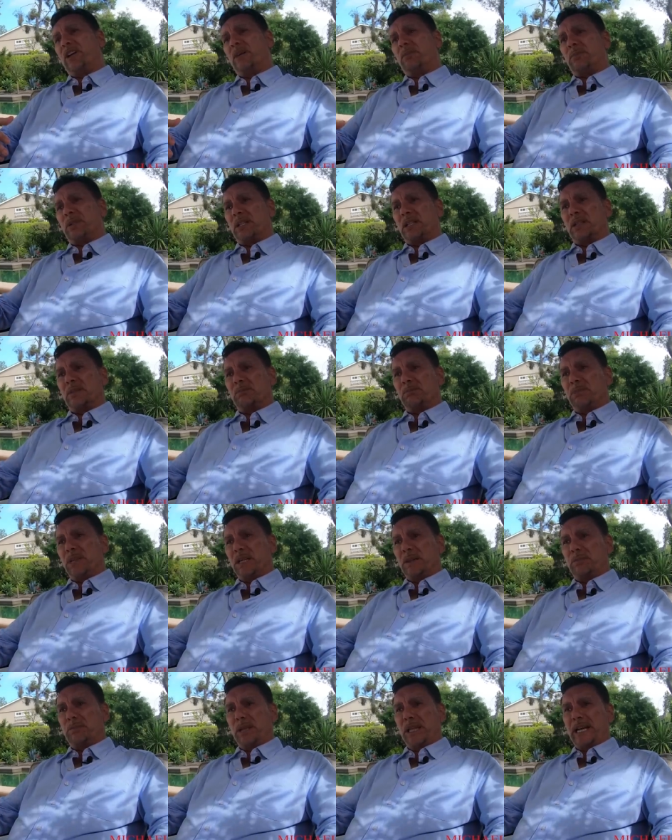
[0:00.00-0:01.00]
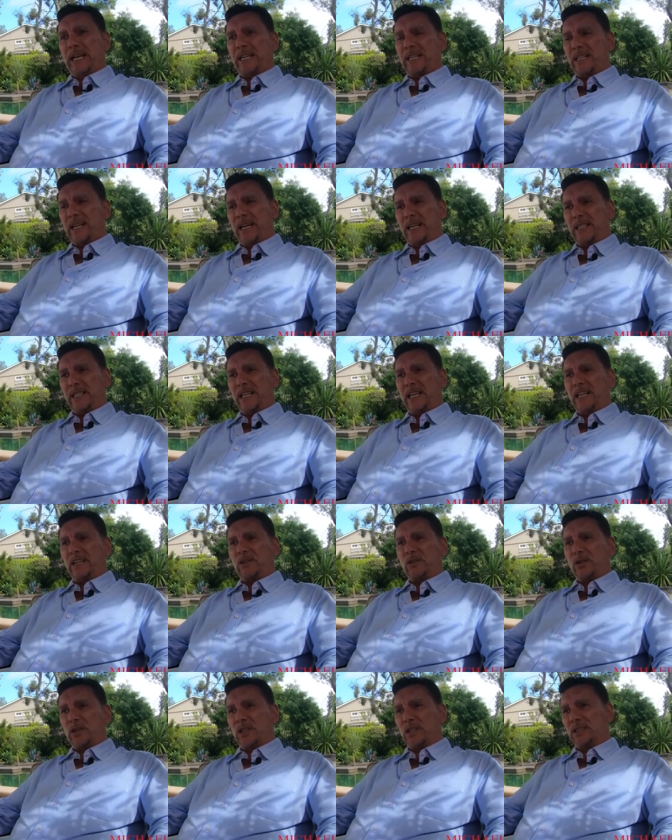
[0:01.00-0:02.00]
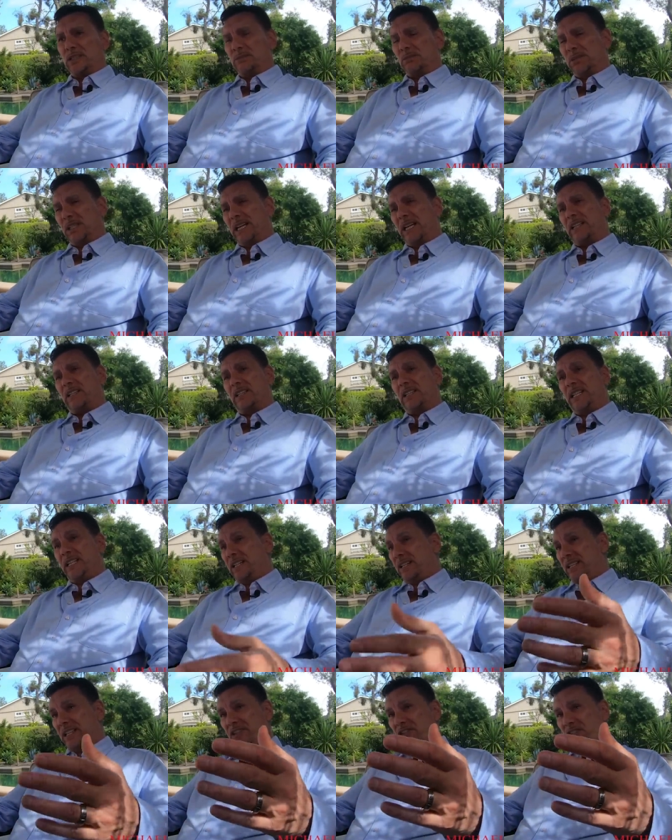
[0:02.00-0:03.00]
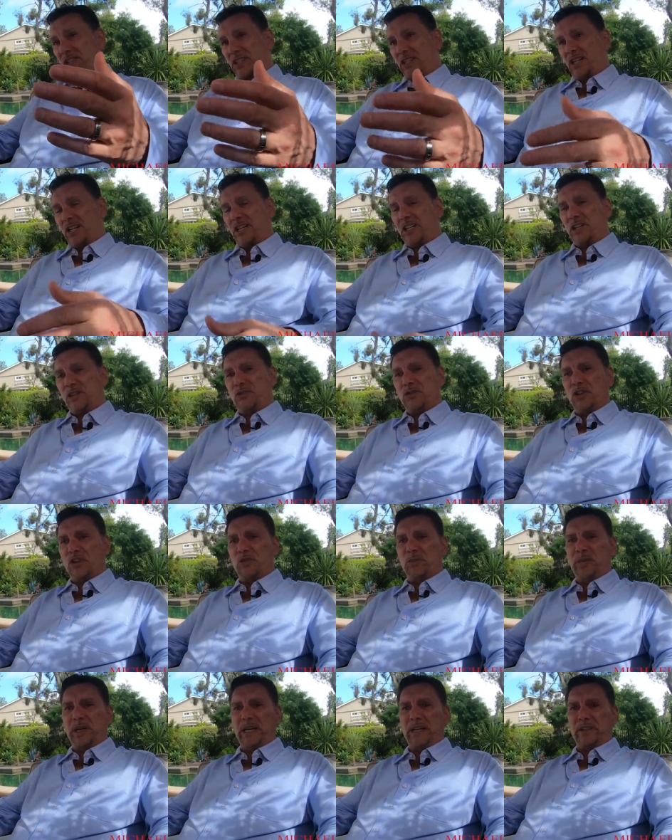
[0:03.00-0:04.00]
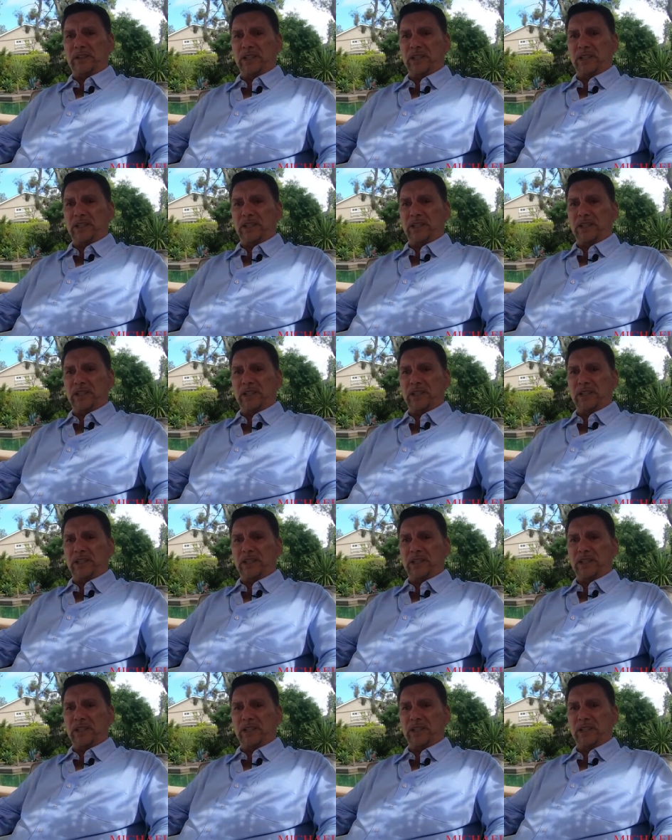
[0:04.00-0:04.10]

up in a big black Cadillac or a black Lincoln. That's the car he drove back